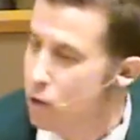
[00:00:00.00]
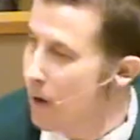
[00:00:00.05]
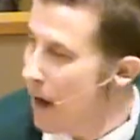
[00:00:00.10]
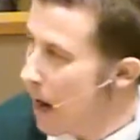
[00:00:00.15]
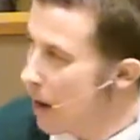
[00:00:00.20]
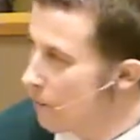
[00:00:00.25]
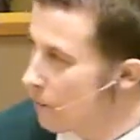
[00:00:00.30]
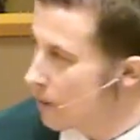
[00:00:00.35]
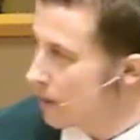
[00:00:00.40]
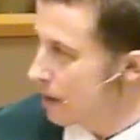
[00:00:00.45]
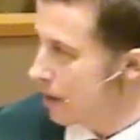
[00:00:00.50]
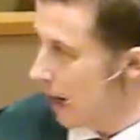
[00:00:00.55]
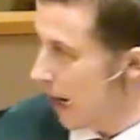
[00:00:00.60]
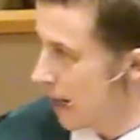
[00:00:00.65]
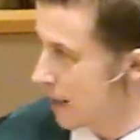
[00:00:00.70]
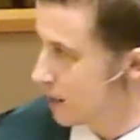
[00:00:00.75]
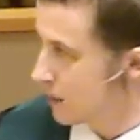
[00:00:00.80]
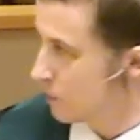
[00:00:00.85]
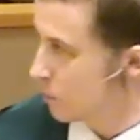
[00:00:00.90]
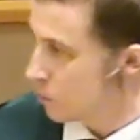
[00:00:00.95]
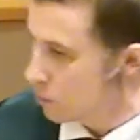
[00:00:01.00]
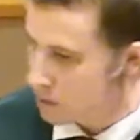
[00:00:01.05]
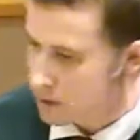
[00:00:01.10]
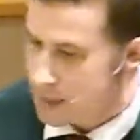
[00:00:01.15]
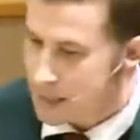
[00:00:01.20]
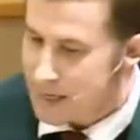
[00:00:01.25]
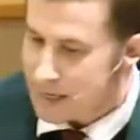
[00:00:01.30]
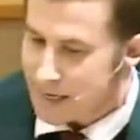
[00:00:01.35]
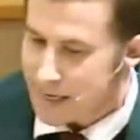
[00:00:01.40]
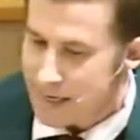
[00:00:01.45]
Throughout the
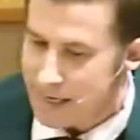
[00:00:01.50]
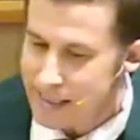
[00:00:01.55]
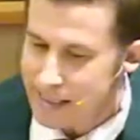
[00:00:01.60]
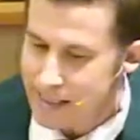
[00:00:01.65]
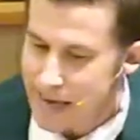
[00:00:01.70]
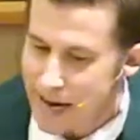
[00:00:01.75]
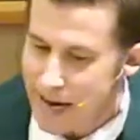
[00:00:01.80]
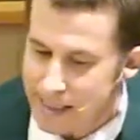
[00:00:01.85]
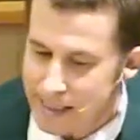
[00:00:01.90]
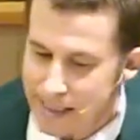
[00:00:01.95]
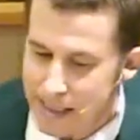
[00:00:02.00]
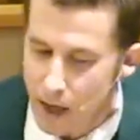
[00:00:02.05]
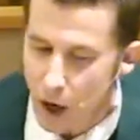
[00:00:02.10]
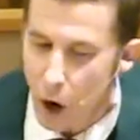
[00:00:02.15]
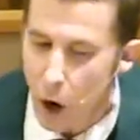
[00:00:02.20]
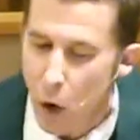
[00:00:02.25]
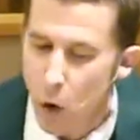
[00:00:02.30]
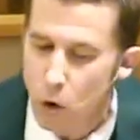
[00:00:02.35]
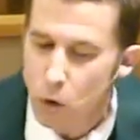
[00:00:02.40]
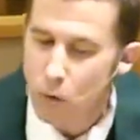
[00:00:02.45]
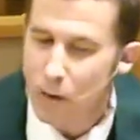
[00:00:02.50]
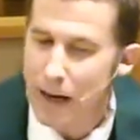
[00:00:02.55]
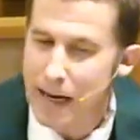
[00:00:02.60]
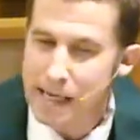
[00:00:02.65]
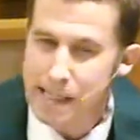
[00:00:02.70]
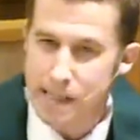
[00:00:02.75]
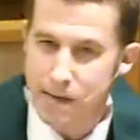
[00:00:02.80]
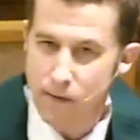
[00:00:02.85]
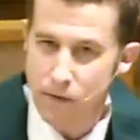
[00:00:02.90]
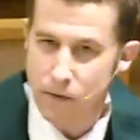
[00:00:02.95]
Gospels, he takes the old
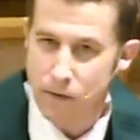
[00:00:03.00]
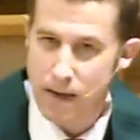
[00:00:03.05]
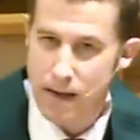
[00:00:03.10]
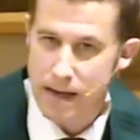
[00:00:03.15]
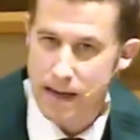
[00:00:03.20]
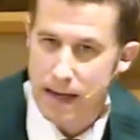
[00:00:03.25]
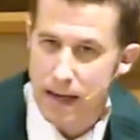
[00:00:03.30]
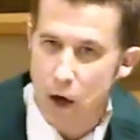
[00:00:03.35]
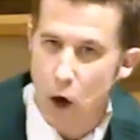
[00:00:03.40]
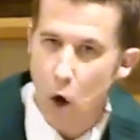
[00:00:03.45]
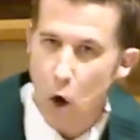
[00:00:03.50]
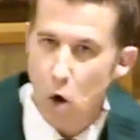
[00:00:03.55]
ways of thinking,